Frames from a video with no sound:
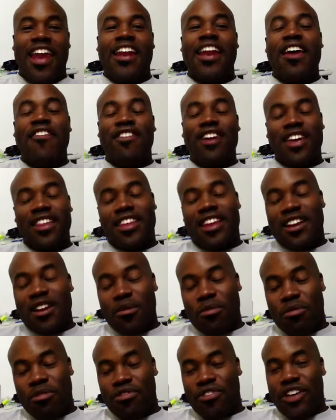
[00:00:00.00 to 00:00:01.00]
navigate that in a
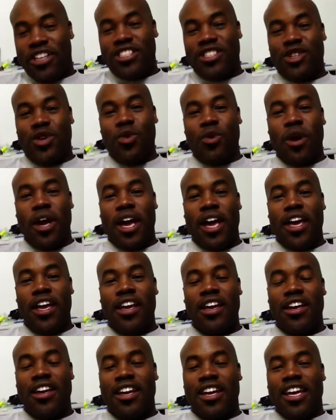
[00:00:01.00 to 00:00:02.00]
professional way.